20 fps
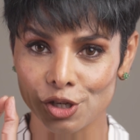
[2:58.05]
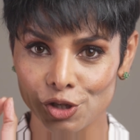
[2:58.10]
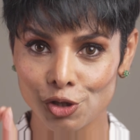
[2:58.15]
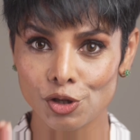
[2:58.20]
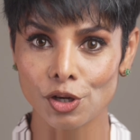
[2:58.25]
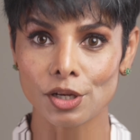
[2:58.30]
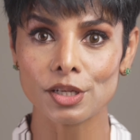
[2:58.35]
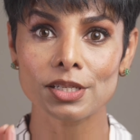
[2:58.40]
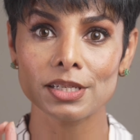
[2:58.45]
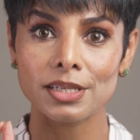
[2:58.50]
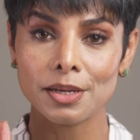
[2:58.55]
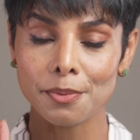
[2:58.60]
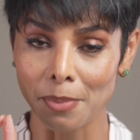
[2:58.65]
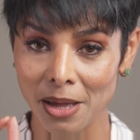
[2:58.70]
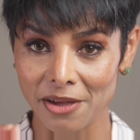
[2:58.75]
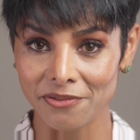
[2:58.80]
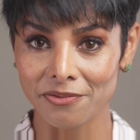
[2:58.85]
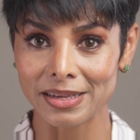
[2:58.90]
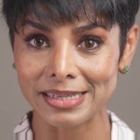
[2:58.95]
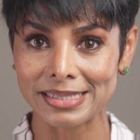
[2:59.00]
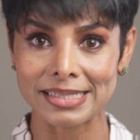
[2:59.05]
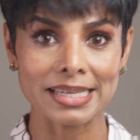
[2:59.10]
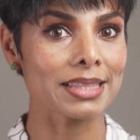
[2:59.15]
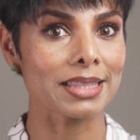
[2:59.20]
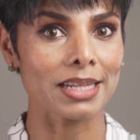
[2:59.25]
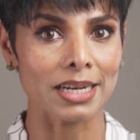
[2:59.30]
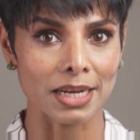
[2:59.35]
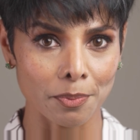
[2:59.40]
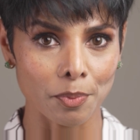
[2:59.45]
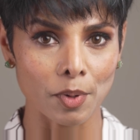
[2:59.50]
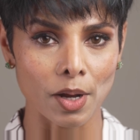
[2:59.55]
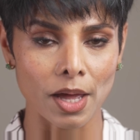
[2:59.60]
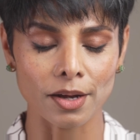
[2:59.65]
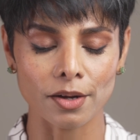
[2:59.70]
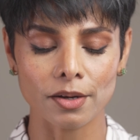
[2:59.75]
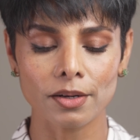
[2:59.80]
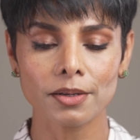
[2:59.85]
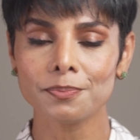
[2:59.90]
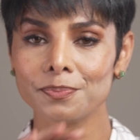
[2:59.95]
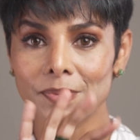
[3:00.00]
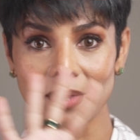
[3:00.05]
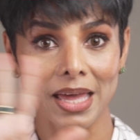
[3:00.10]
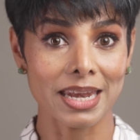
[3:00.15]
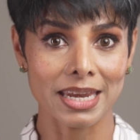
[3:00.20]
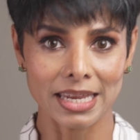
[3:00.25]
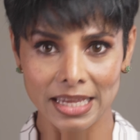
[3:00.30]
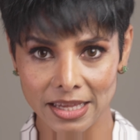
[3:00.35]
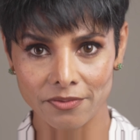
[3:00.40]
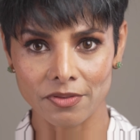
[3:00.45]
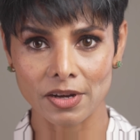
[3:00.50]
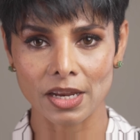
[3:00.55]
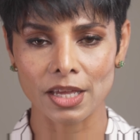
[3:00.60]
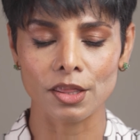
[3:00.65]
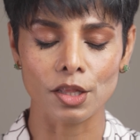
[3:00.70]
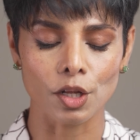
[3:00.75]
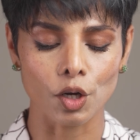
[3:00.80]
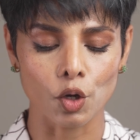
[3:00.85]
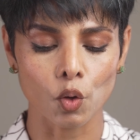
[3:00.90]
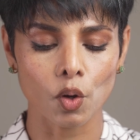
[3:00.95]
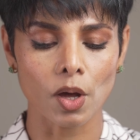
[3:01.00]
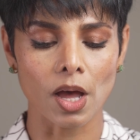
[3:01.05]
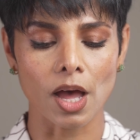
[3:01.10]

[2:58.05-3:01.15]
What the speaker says: just by fixing the lip liner and evening the look